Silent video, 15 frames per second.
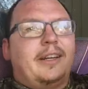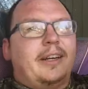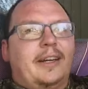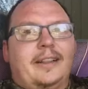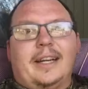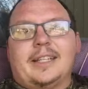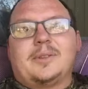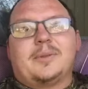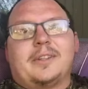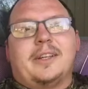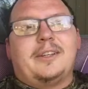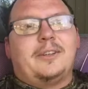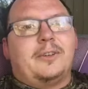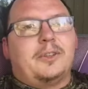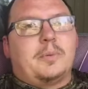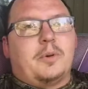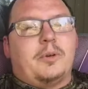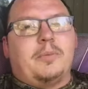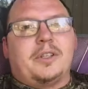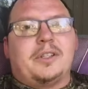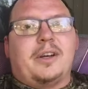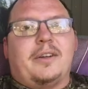And that's what they do. It's
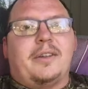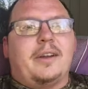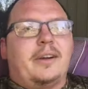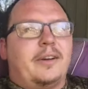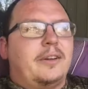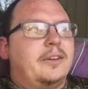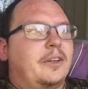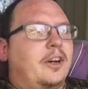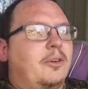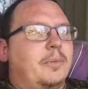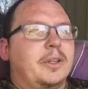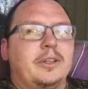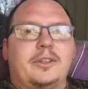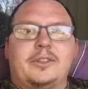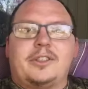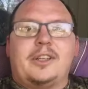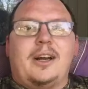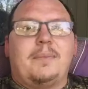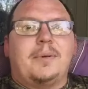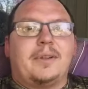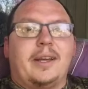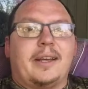pretty much how they hunt. A little
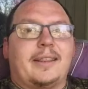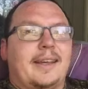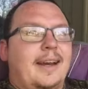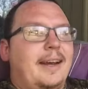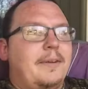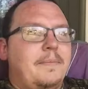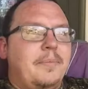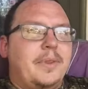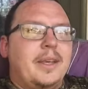snapper like that,